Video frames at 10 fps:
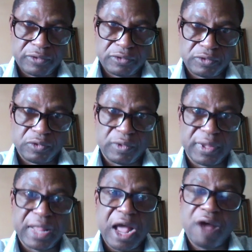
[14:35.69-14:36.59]
So
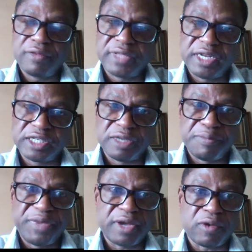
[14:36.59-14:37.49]
now there is a
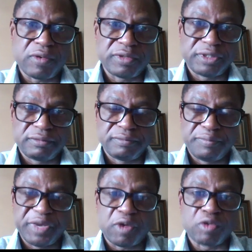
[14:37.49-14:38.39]
big
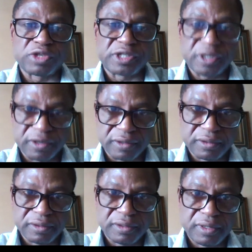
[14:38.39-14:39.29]
concern
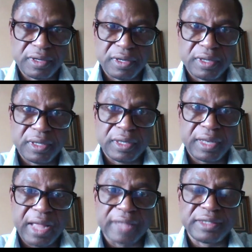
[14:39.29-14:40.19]

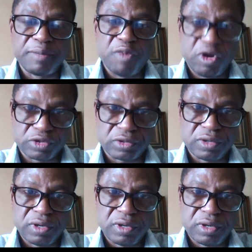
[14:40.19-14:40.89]
that the mosque